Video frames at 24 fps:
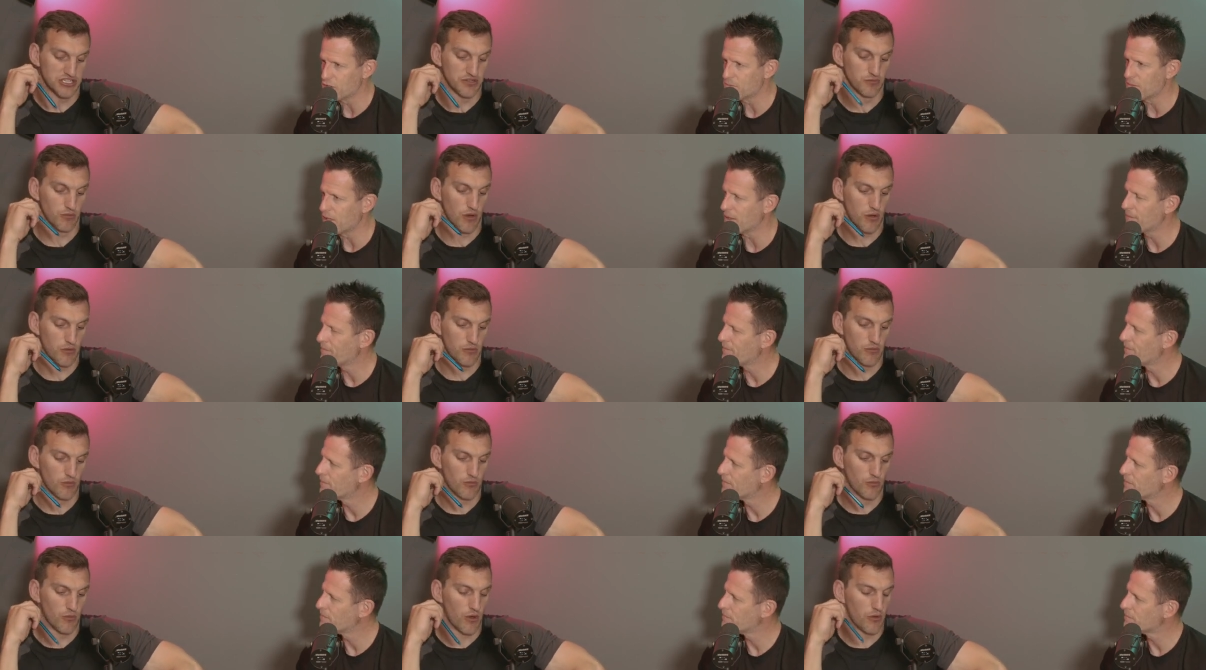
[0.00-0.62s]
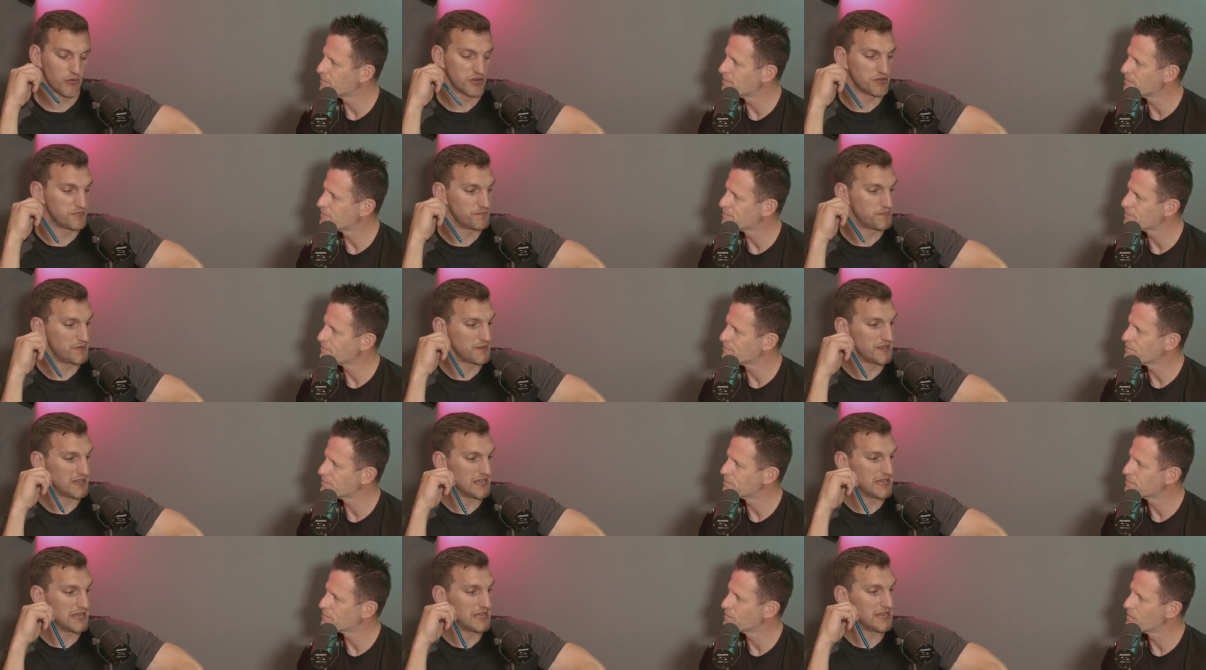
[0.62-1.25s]
Speaker 1: so what what
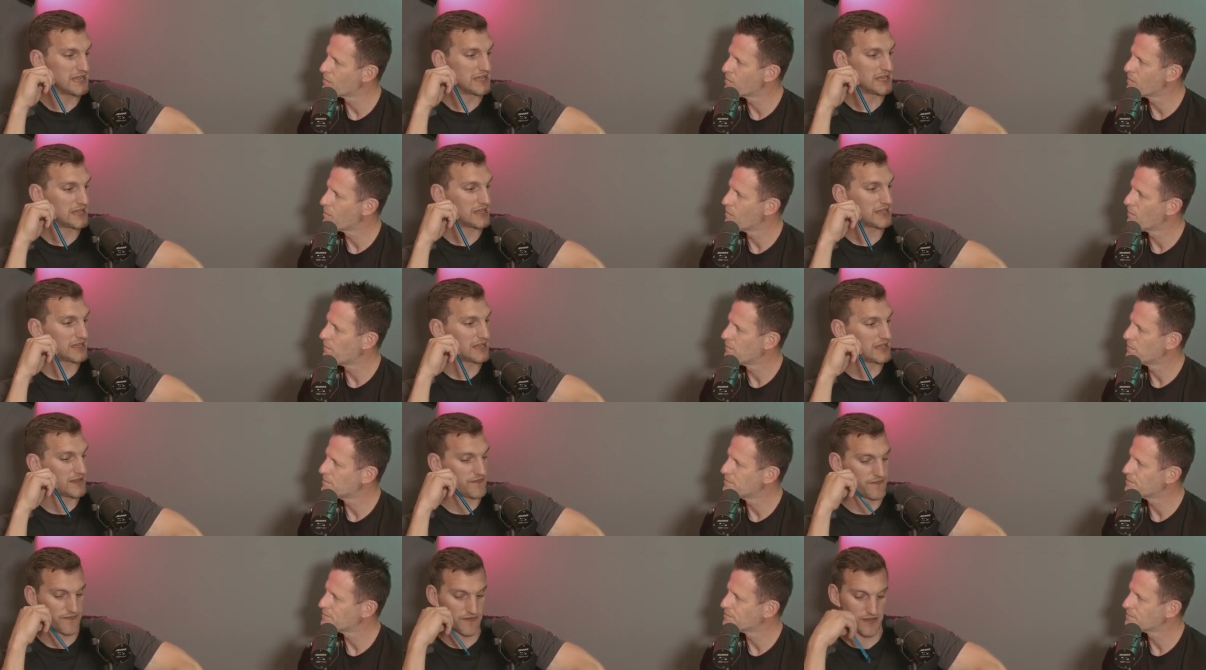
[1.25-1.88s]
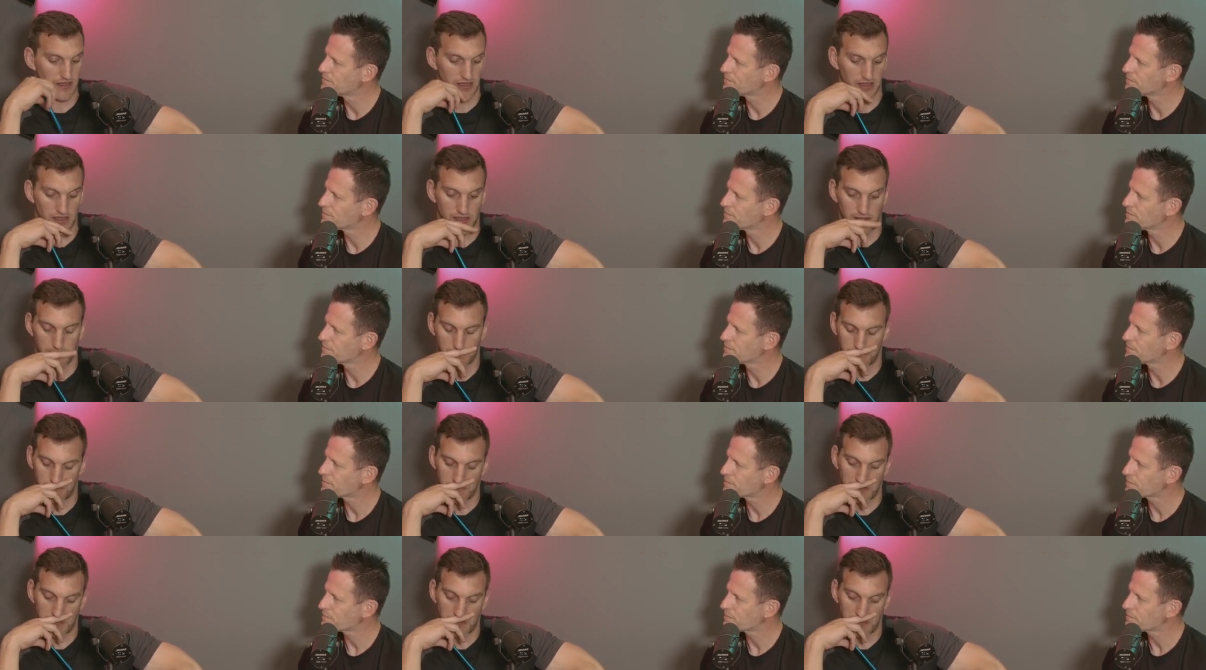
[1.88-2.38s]
would be if a,